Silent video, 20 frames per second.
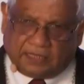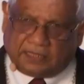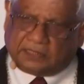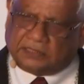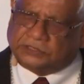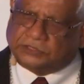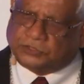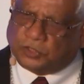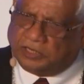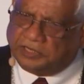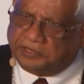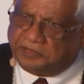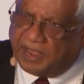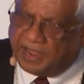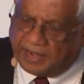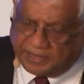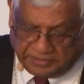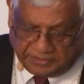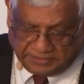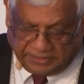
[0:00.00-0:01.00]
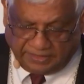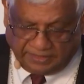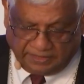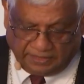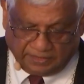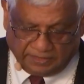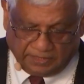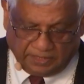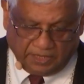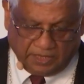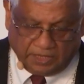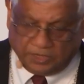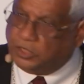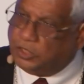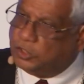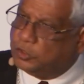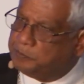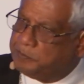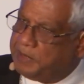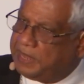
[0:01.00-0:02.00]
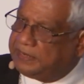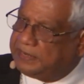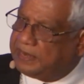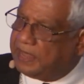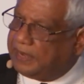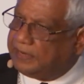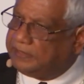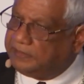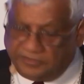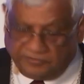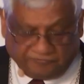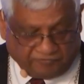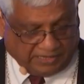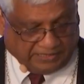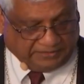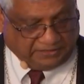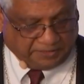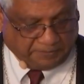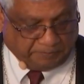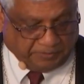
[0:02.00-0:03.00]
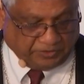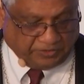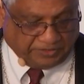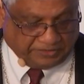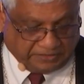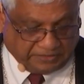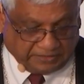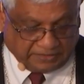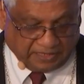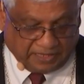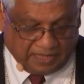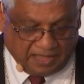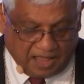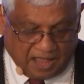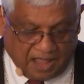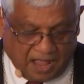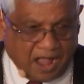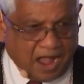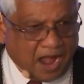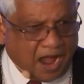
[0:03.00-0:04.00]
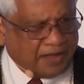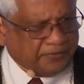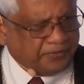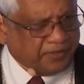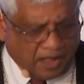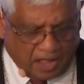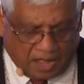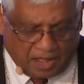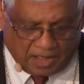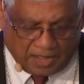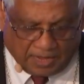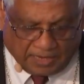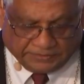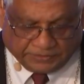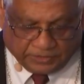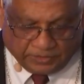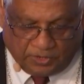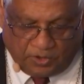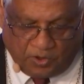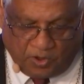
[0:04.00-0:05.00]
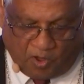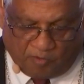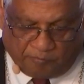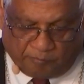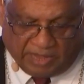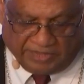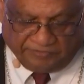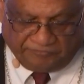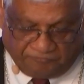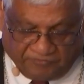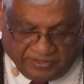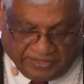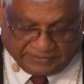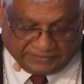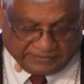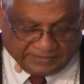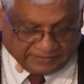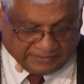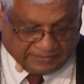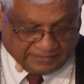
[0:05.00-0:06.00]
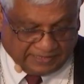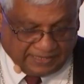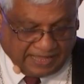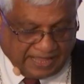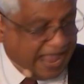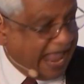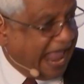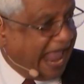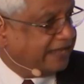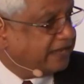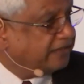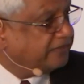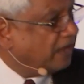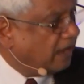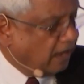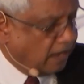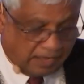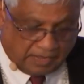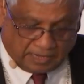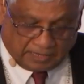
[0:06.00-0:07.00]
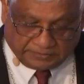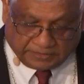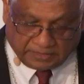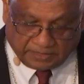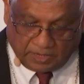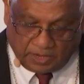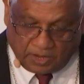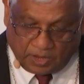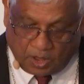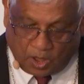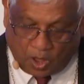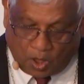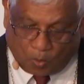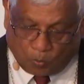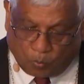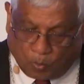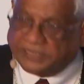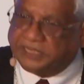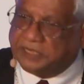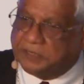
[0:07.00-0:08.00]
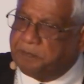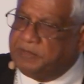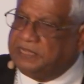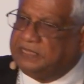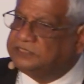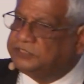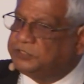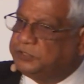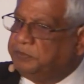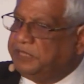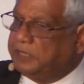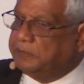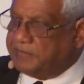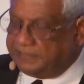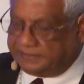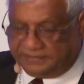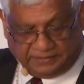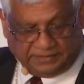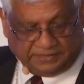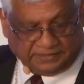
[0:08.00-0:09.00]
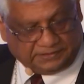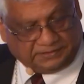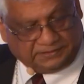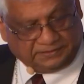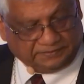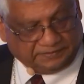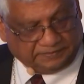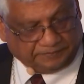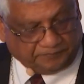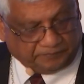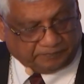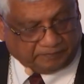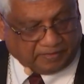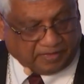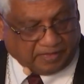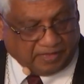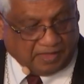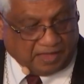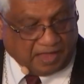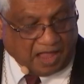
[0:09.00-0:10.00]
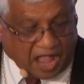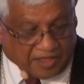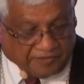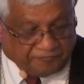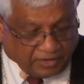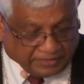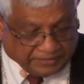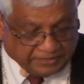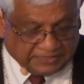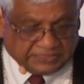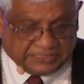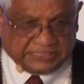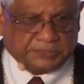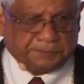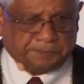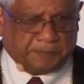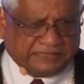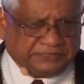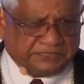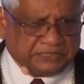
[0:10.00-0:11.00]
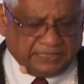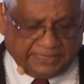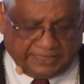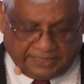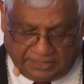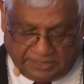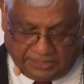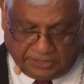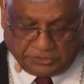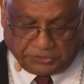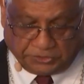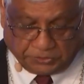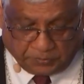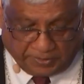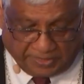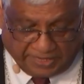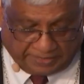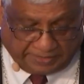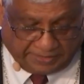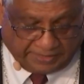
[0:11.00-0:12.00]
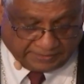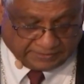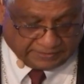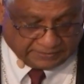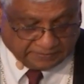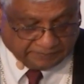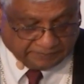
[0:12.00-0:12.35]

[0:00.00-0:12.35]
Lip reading: solidarity, human and divine community are the heart of my faith and at the heart of what it means to be a Methodist. I find it especially in two areas.